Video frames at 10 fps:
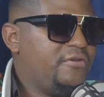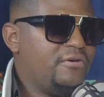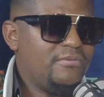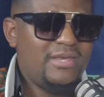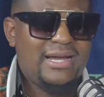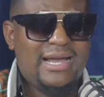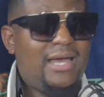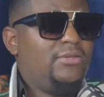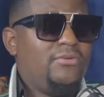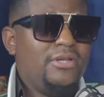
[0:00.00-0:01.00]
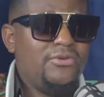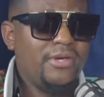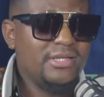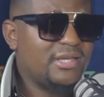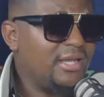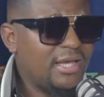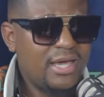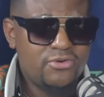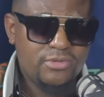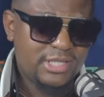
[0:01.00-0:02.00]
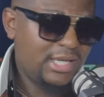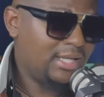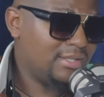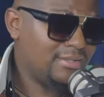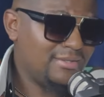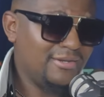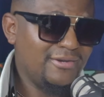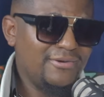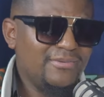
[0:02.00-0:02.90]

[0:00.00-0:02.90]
you know, there are guys who are doing skincare routines, you know,